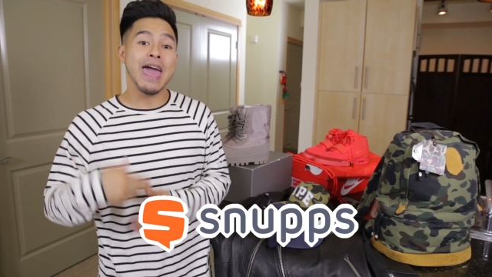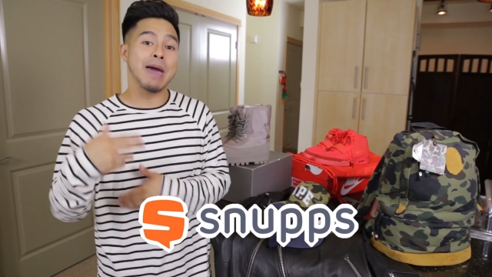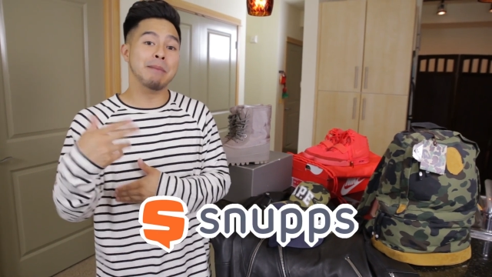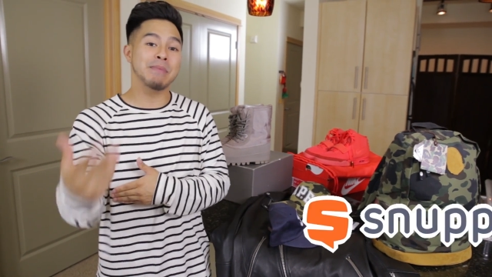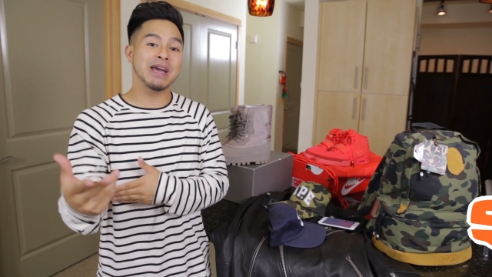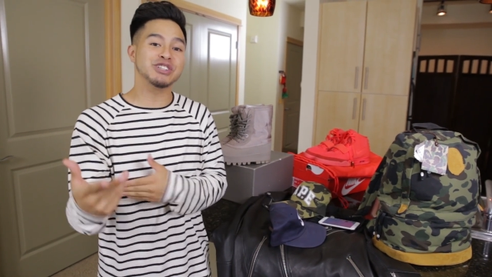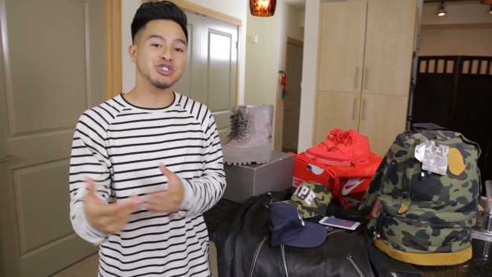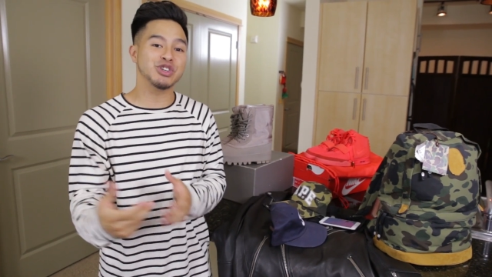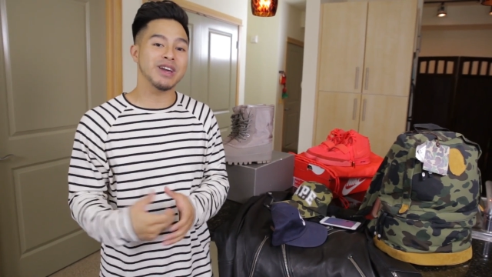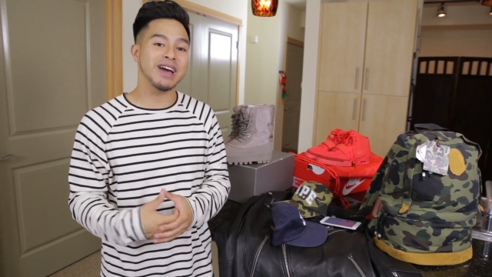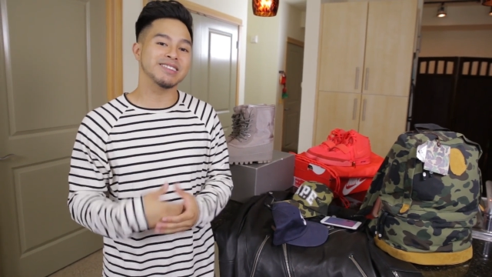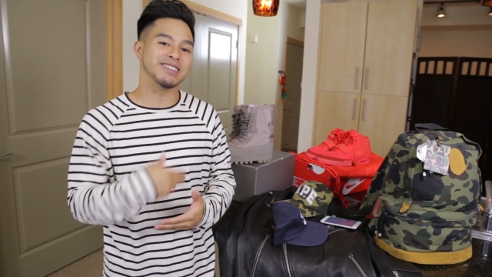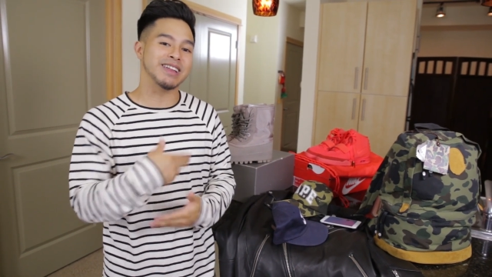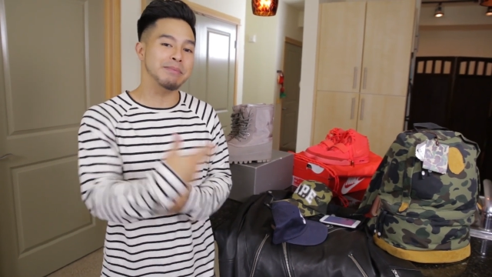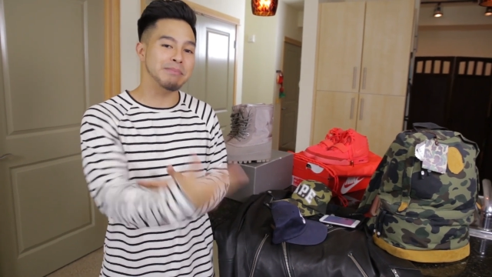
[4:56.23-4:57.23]
and make sure you
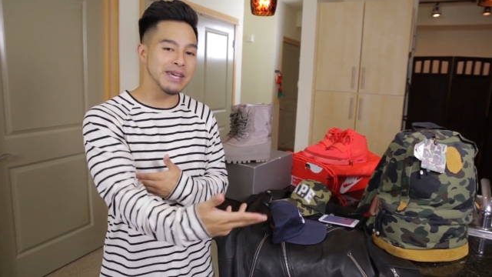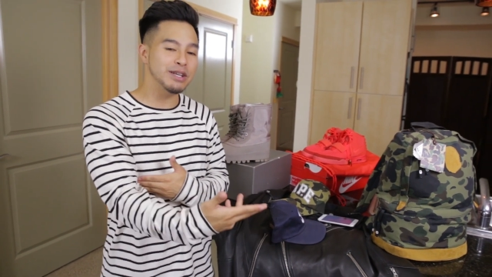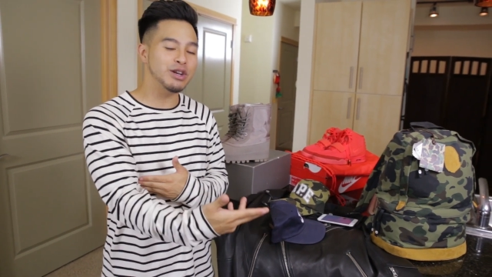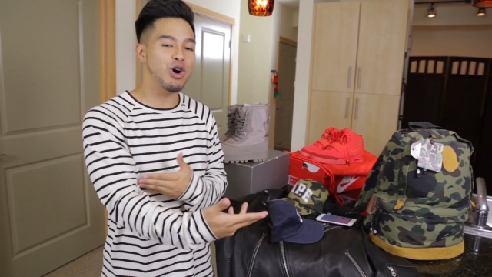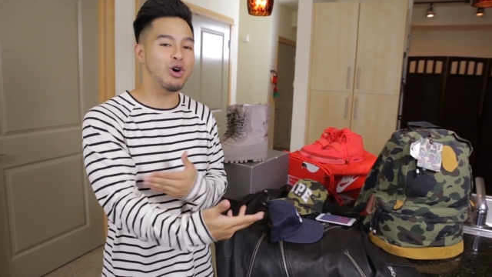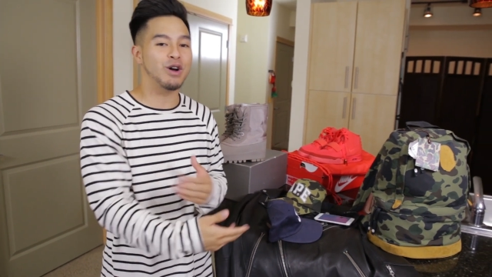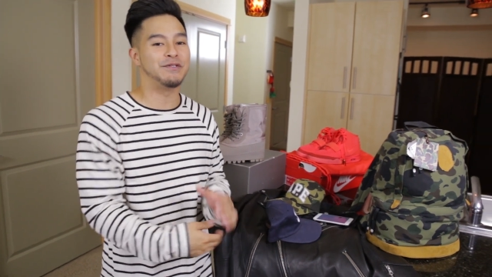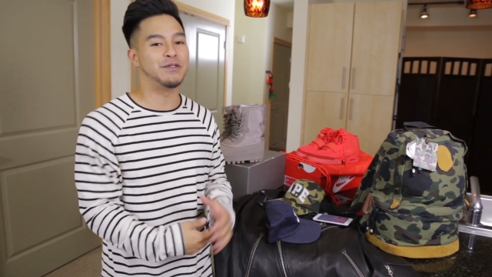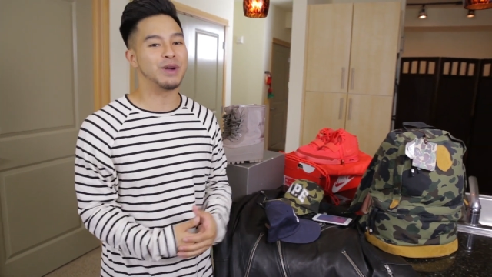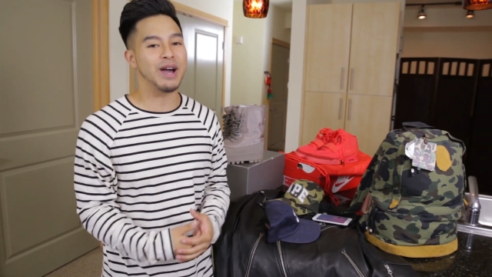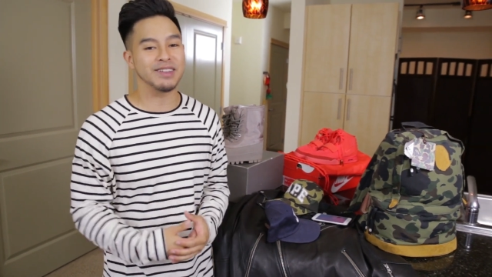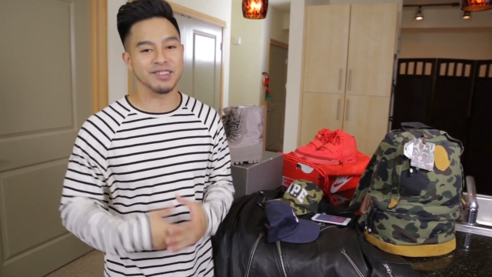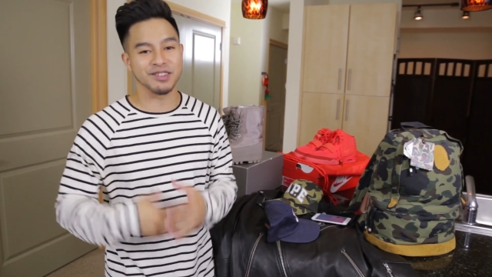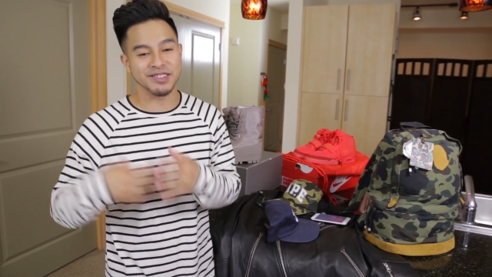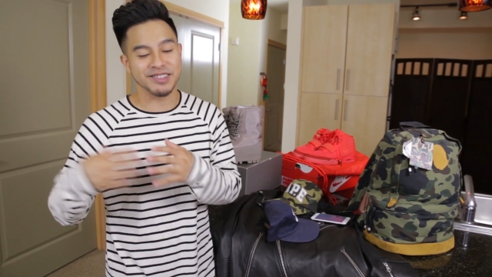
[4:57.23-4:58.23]
guys let me know if you
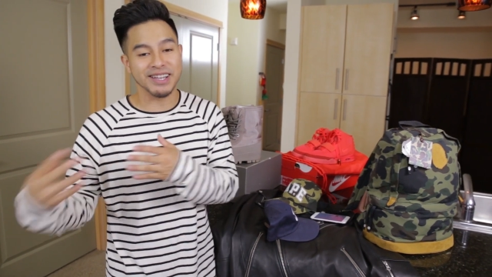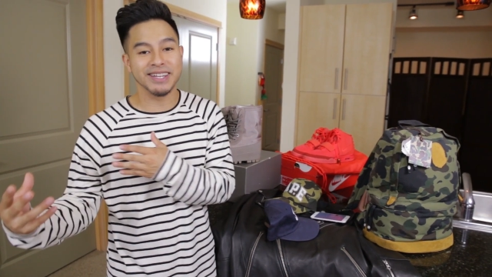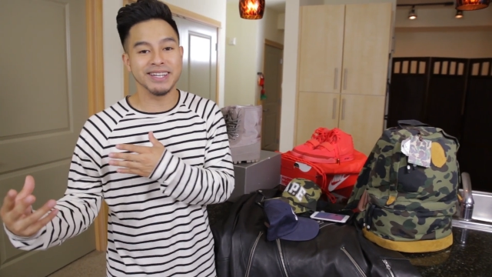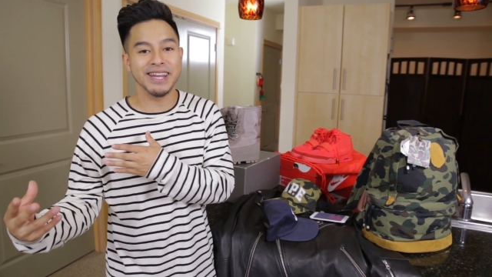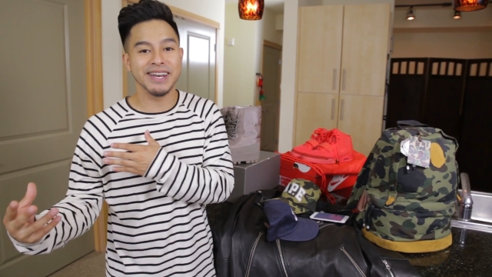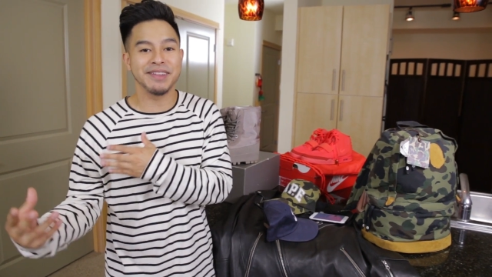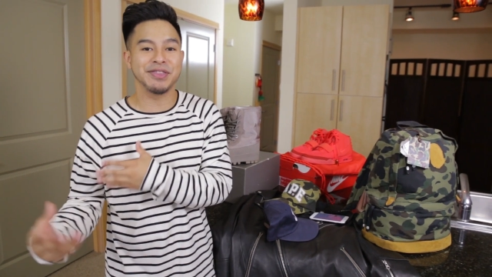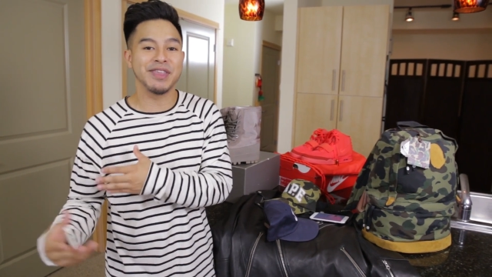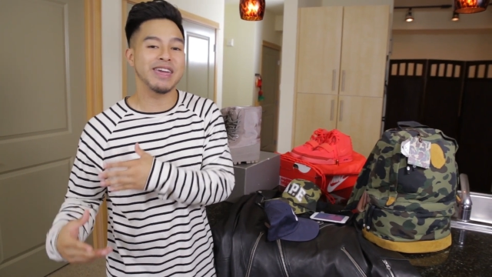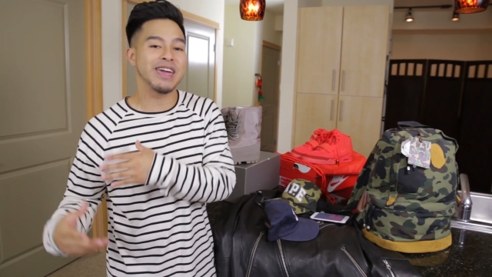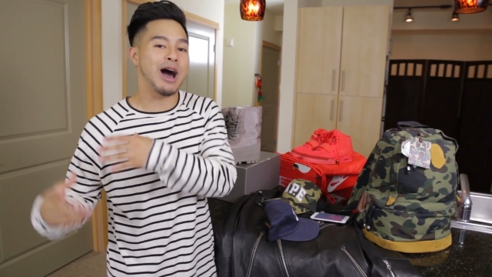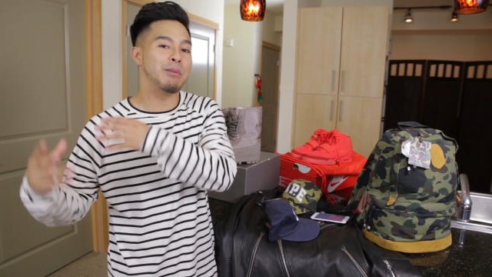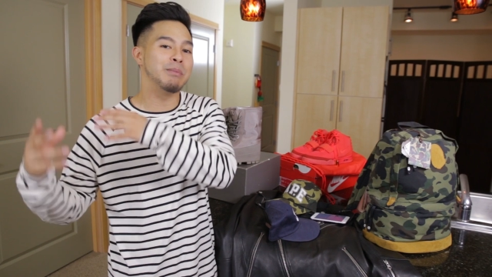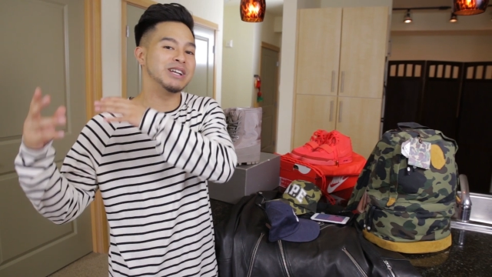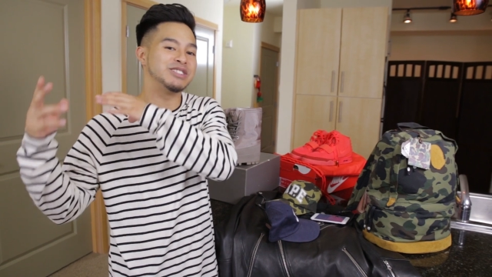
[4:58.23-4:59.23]
guys are selling
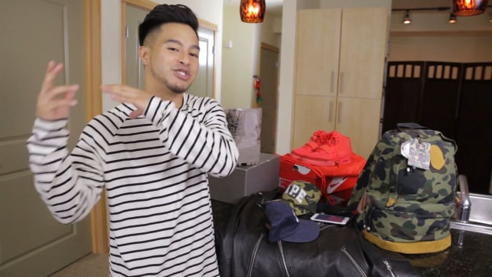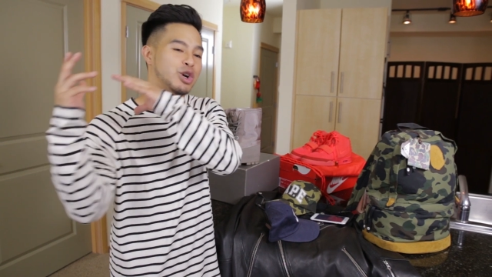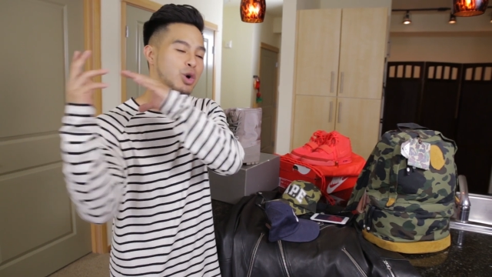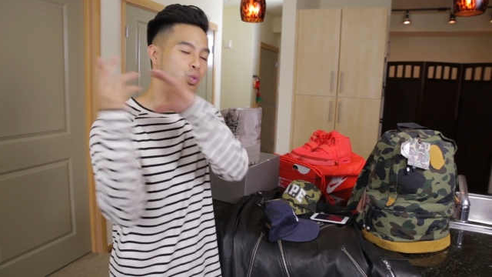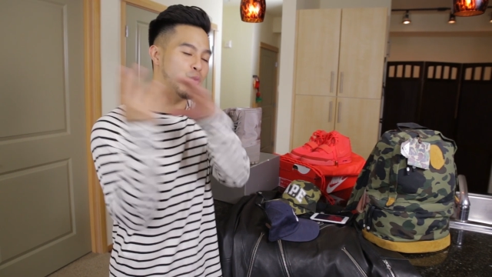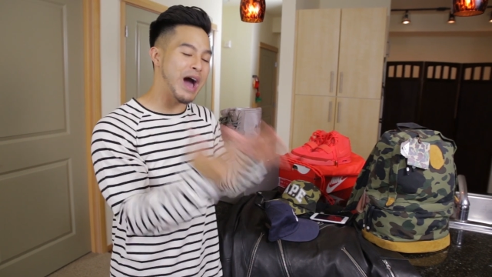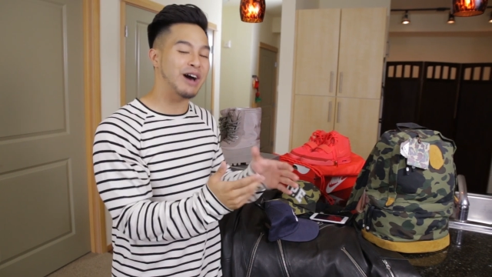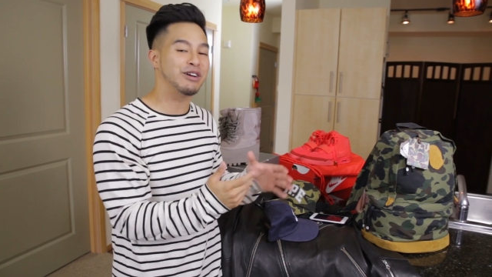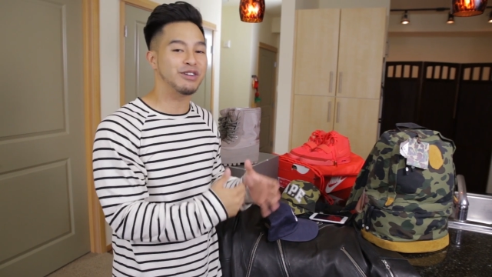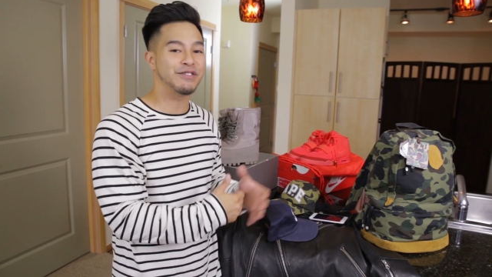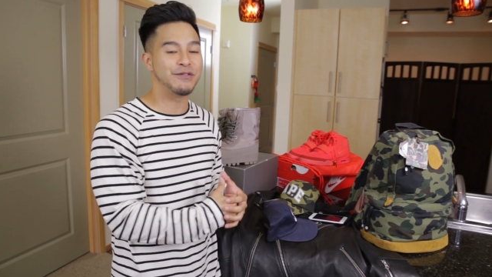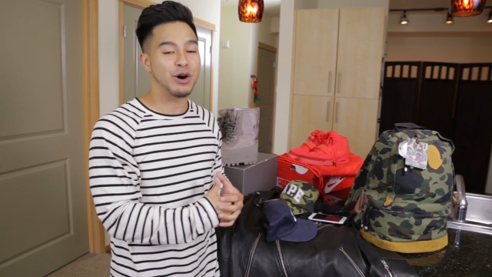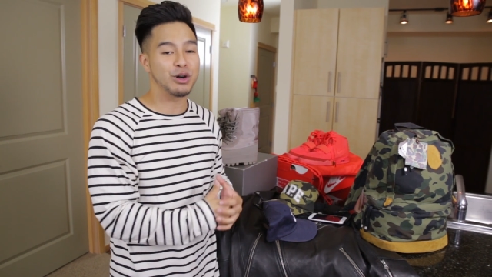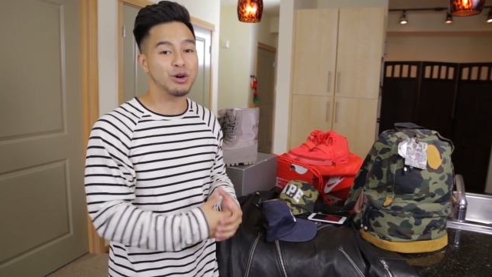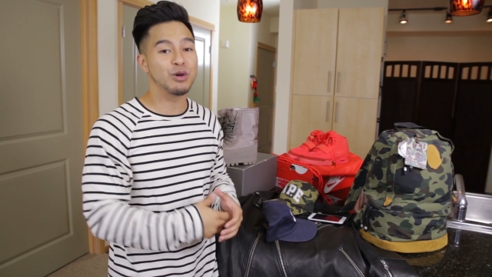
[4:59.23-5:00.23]
anything. I'll make sure to wow your
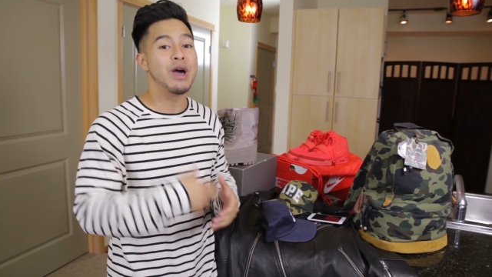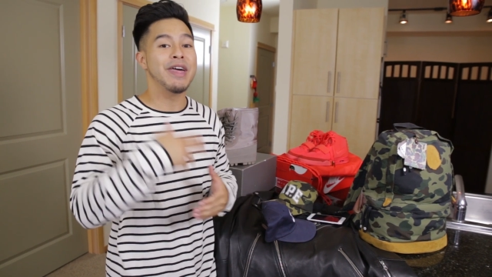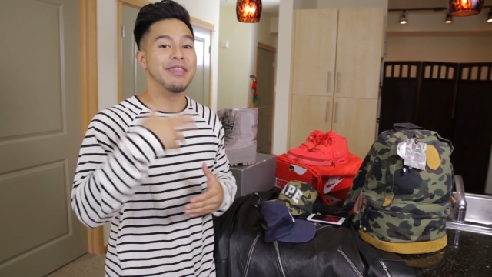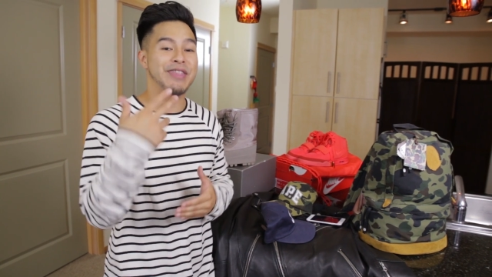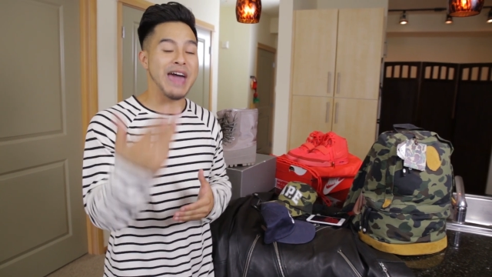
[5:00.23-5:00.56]
photo.